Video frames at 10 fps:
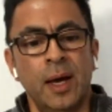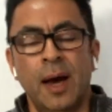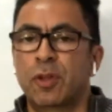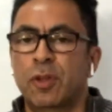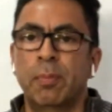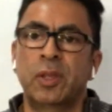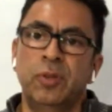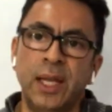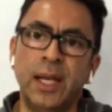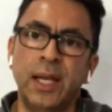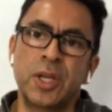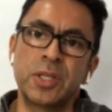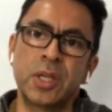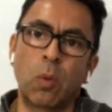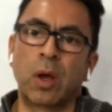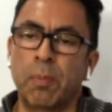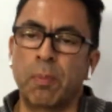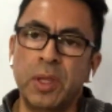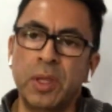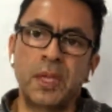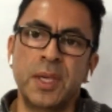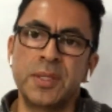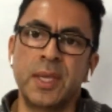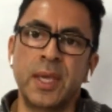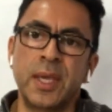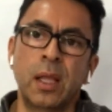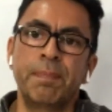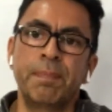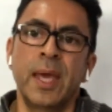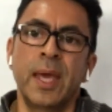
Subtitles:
I've done my due diligence, I want to commit to this deal,